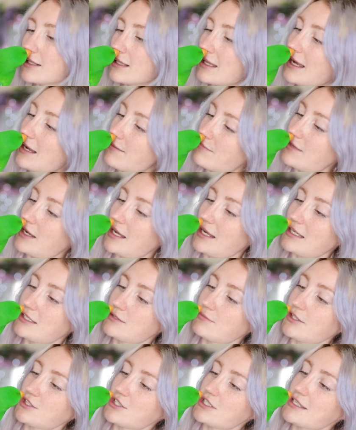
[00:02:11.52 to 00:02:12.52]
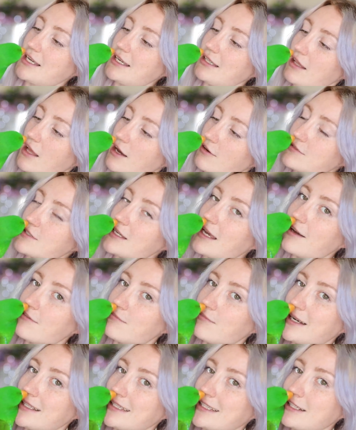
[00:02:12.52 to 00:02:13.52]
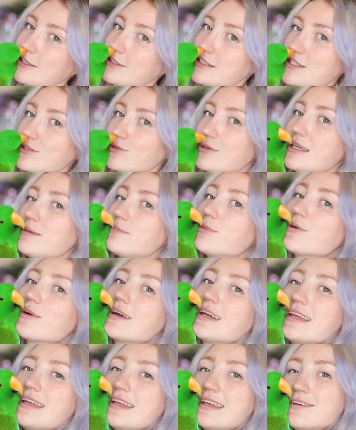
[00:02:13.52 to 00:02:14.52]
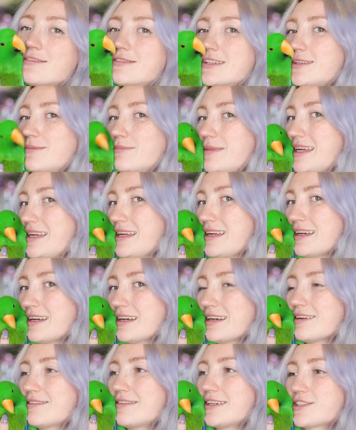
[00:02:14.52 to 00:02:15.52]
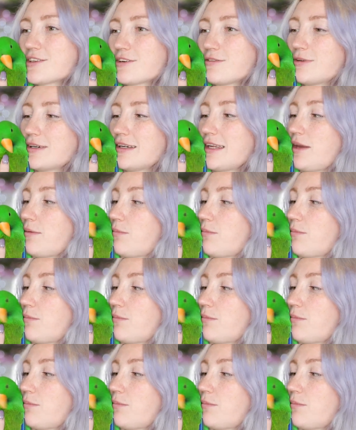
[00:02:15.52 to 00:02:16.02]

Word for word: well, um, as much as I love to have my little Sookie boy here with me, we don't want